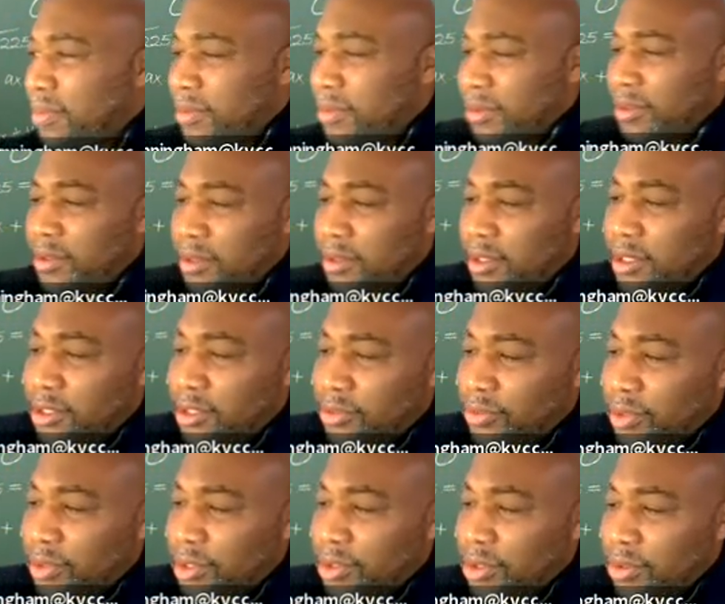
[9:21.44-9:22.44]
So this
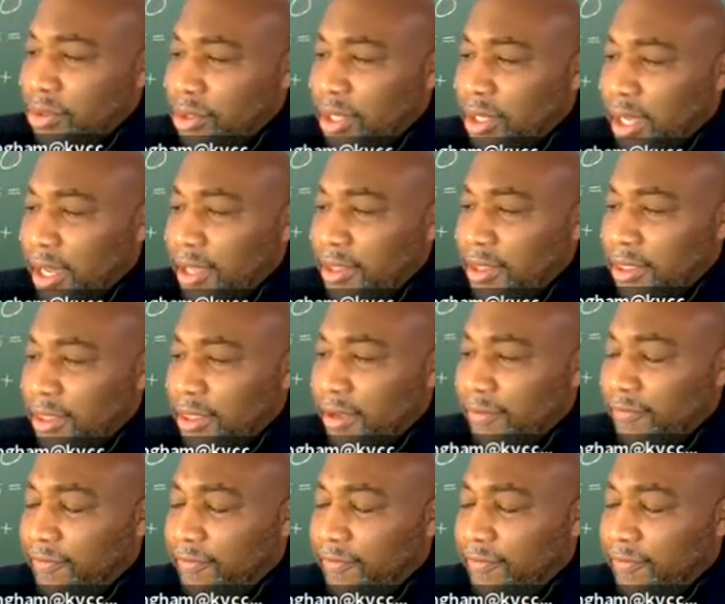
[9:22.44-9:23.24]
one is okay. Our